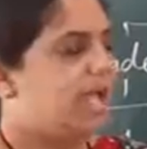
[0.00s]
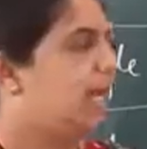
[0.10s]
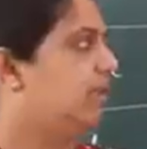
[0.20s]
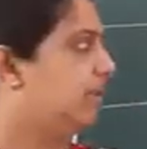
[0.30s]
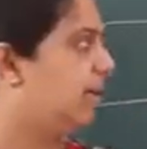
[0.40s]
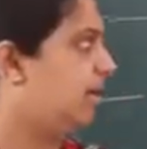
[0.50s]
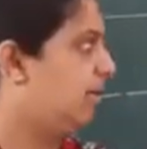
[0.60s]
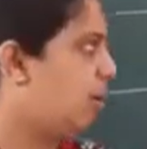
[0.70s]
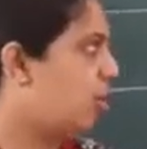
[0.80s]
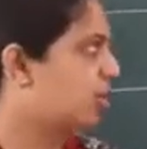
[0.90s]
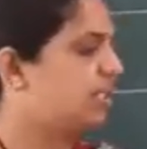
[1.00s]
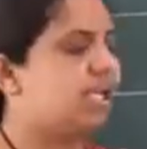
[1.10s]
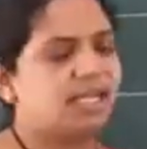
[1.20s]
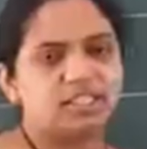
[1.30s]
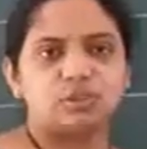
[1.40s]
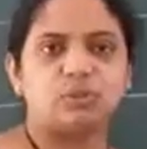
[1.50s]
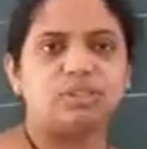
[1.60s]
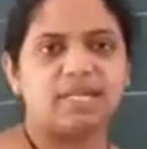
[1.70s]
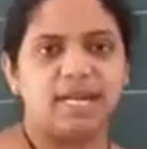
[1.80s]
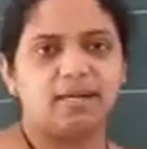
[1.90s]
And the auxiliaries
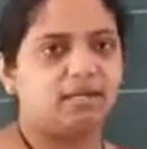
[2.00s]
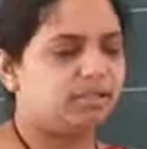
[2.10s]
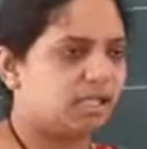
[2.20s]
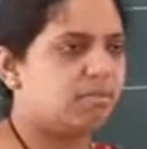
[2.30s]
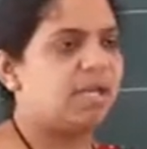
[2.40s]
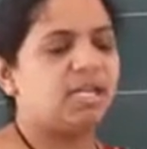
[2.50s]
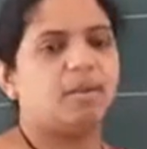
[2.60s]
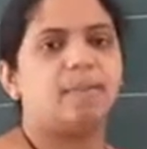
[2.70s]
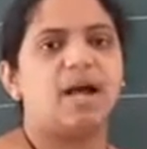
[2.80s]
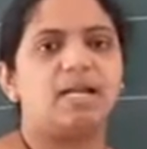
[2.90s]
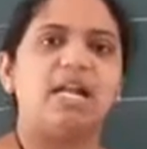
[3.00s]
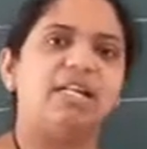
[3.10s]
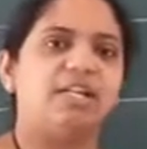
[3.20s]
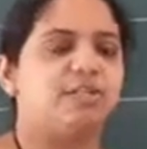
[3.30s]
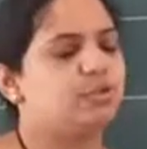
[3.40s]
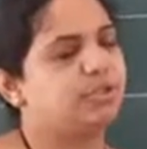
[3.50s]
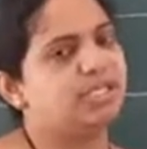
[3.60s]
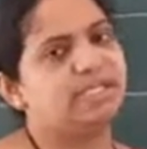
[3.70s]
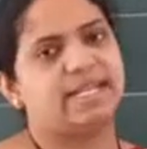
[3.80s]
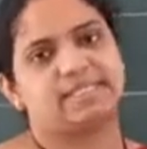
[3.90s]
to trade, the remaining part I will teach you in
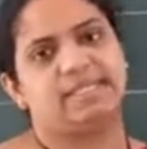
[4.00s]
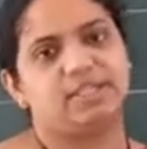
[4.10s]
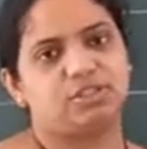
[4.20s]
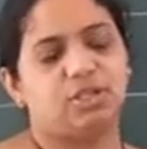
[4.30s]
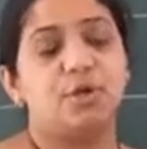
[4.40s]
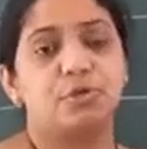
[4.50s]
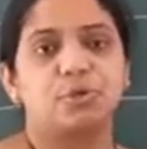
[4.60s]
the next lecture.